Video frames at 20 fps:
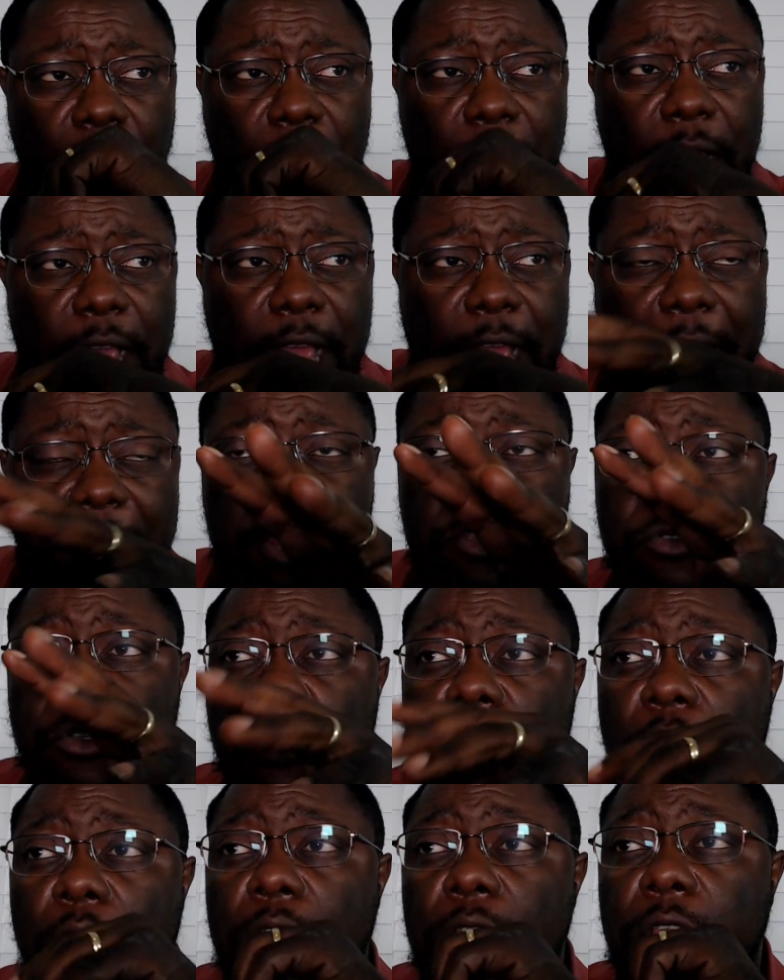How
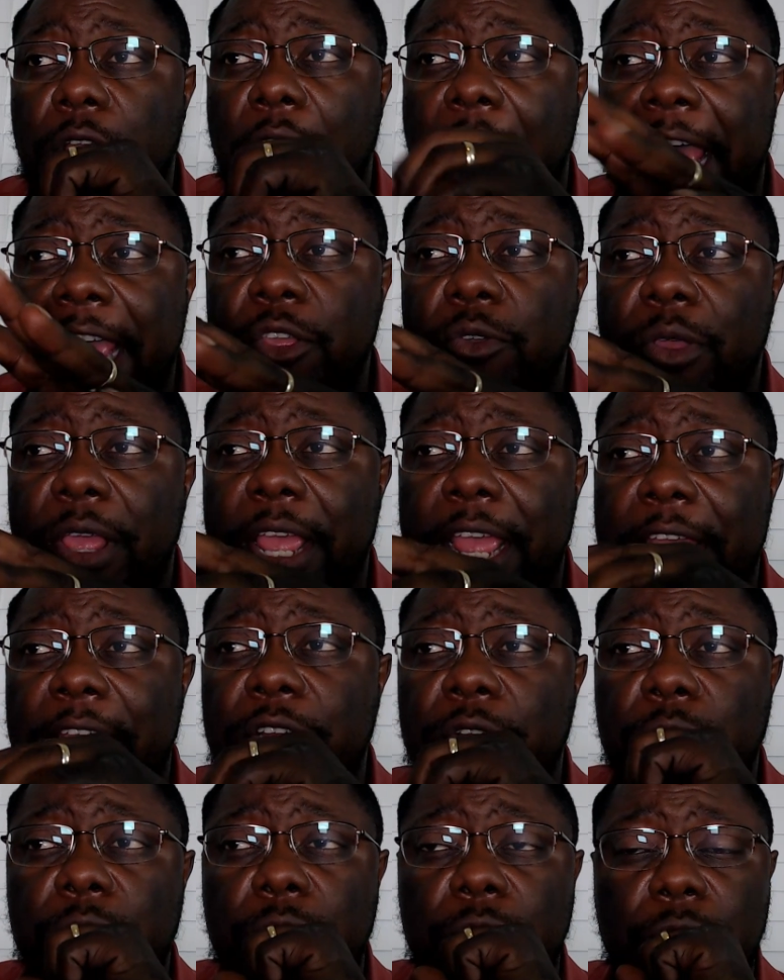you
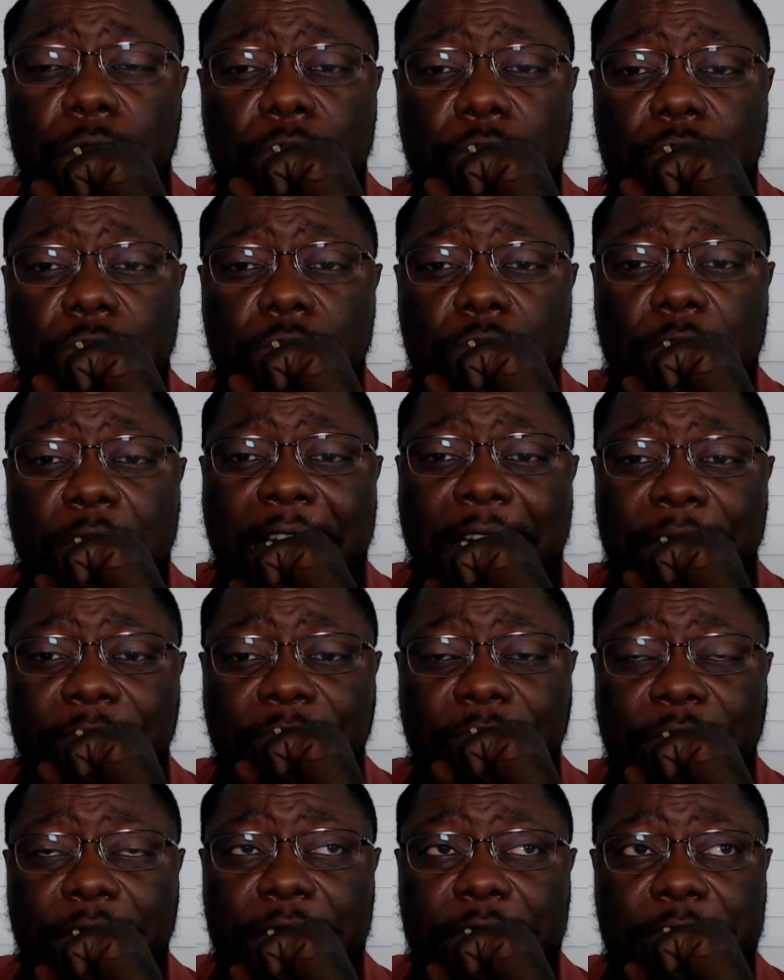handle
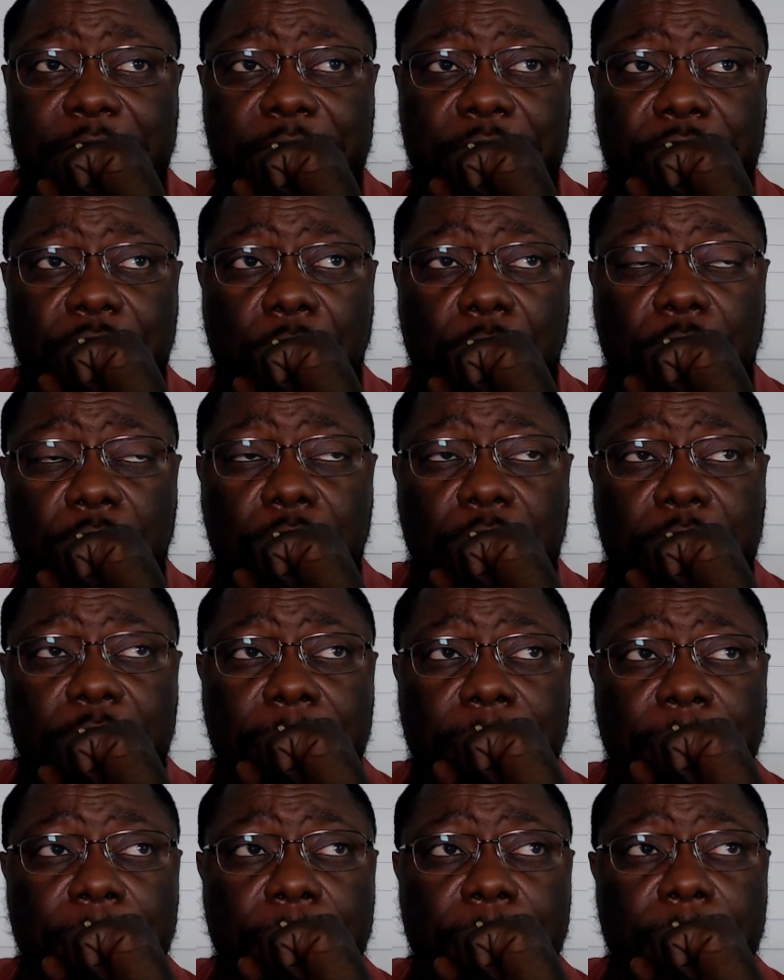conflicts internally
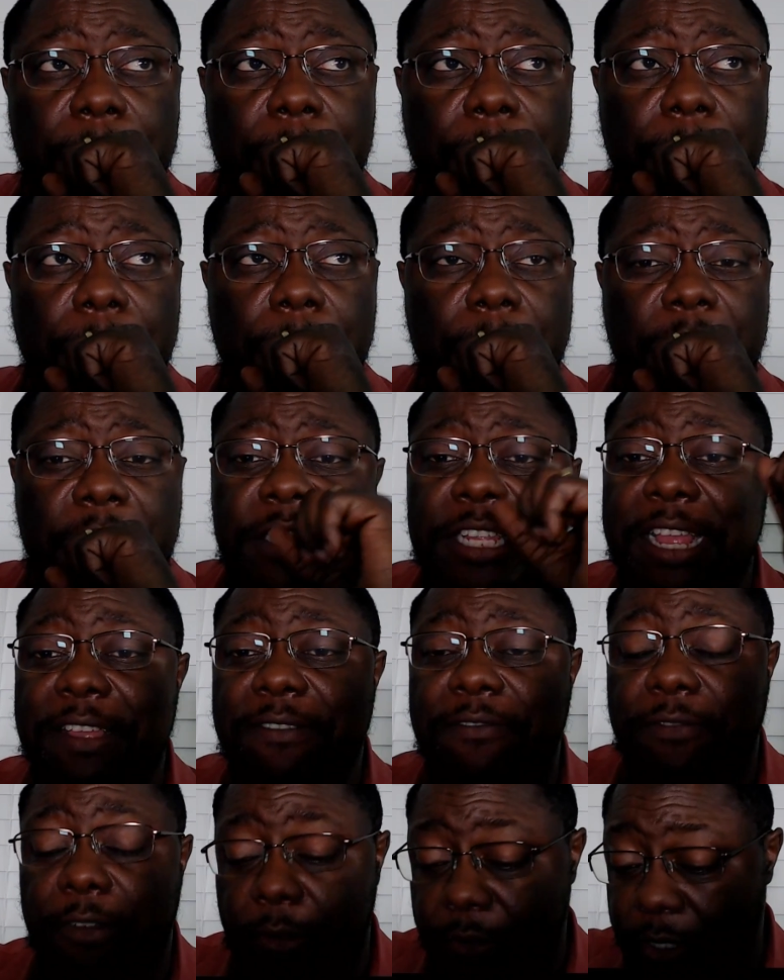is that
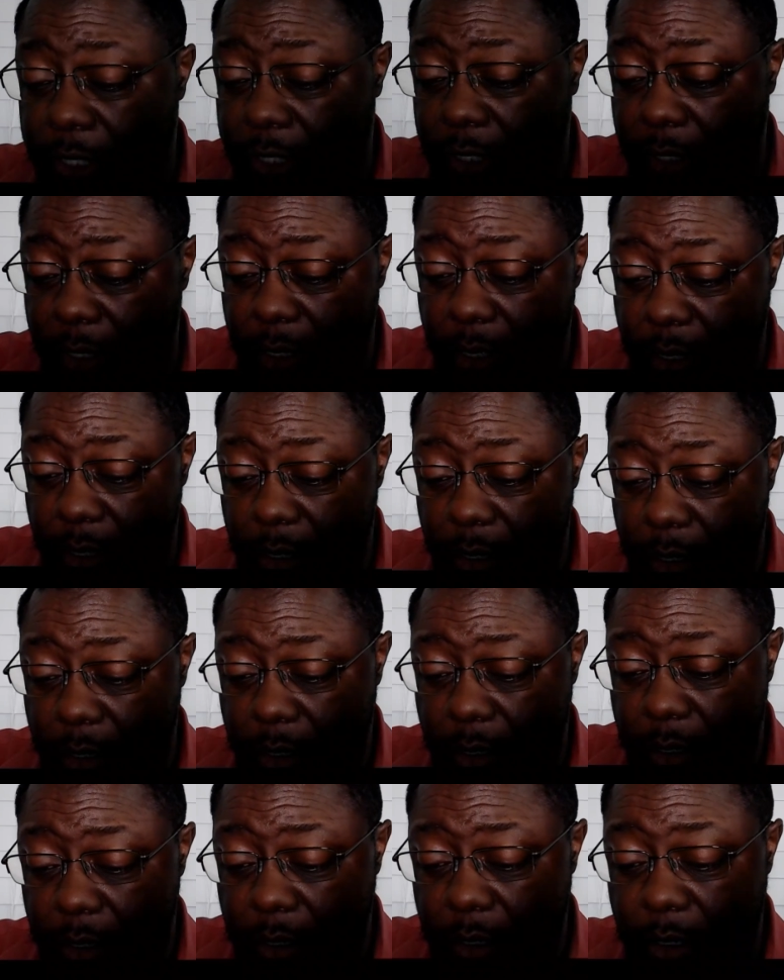first
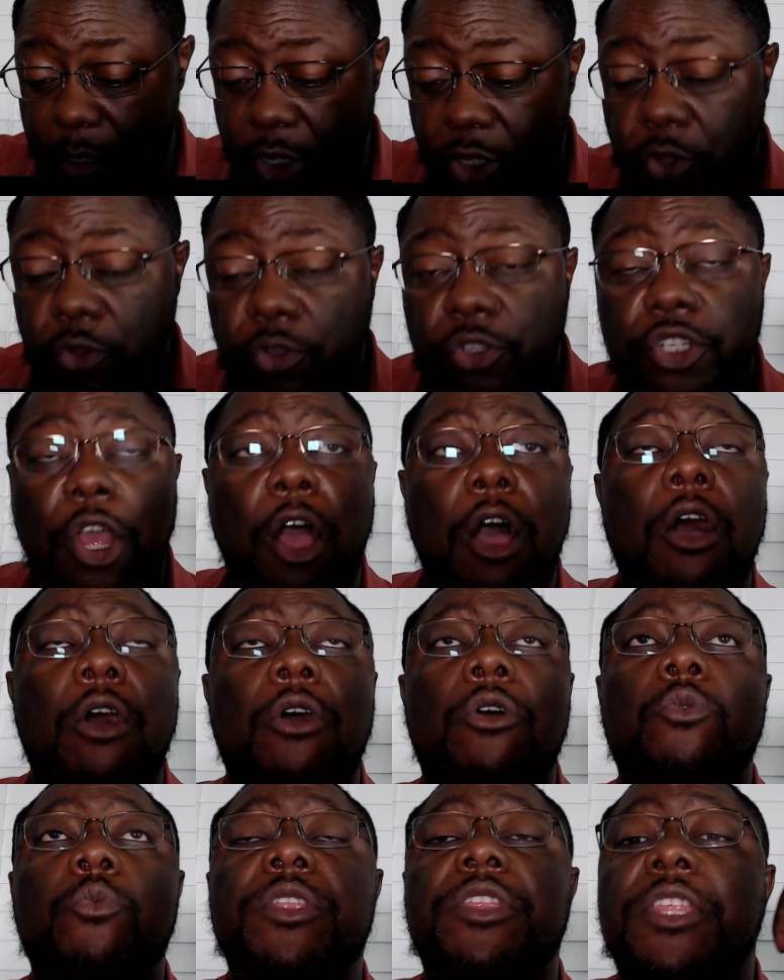you
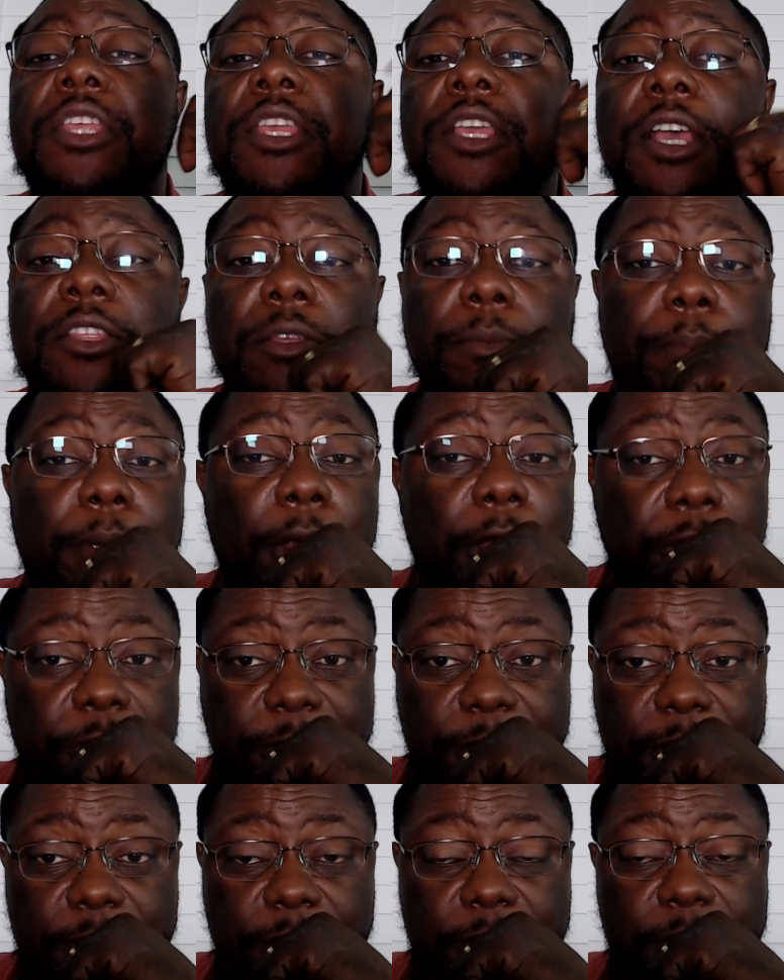talk with the other
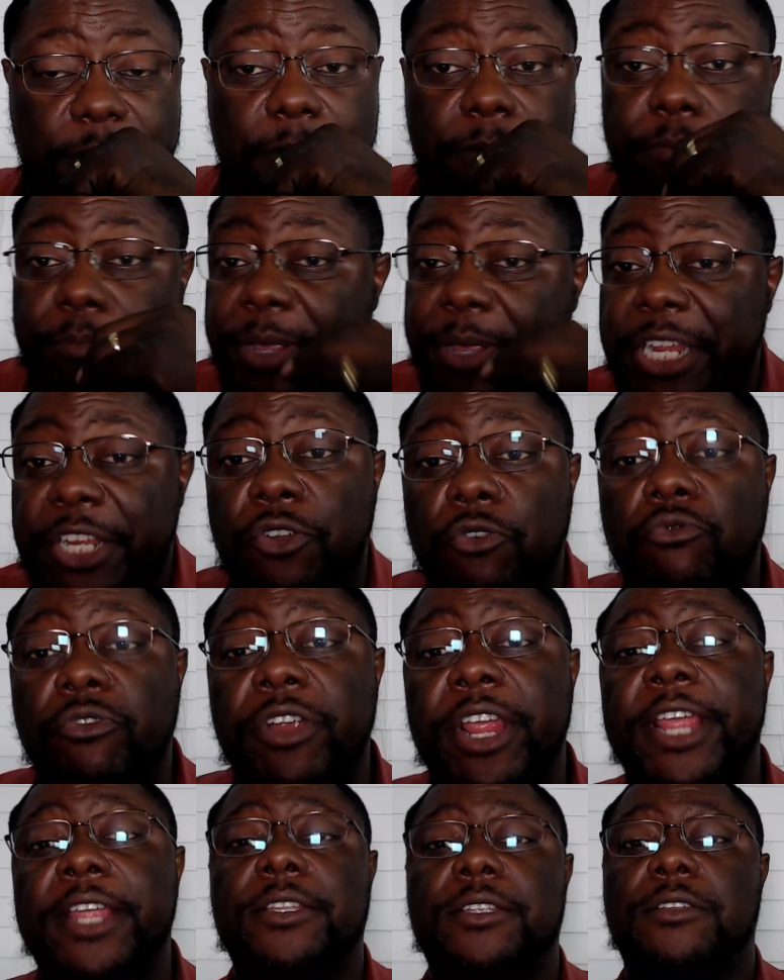person. Be
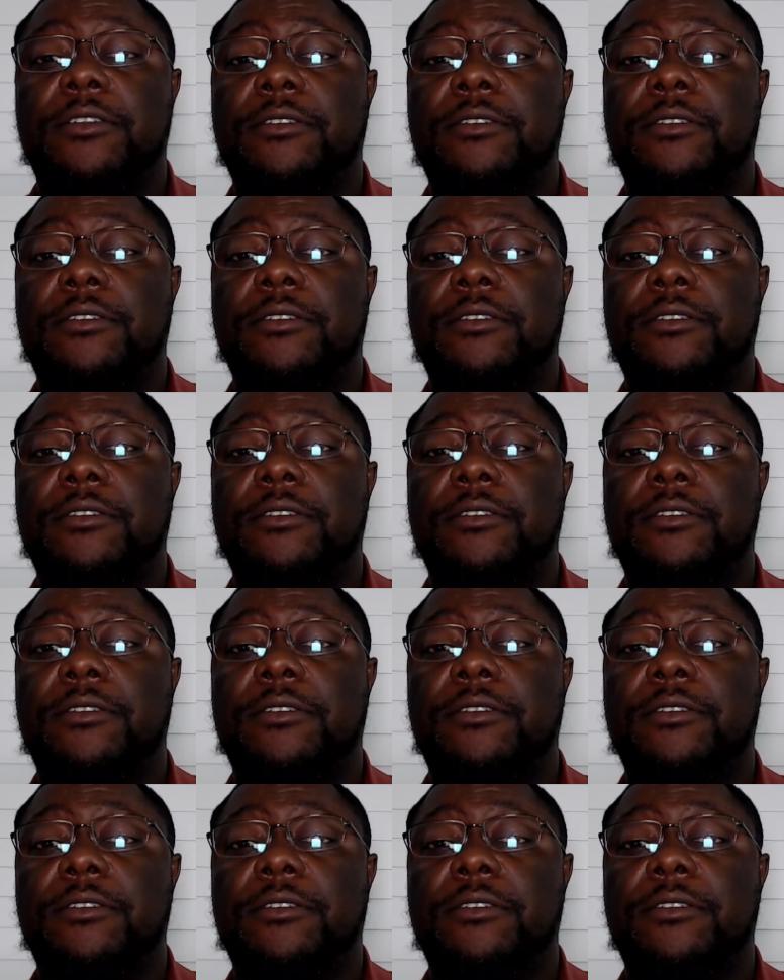direct.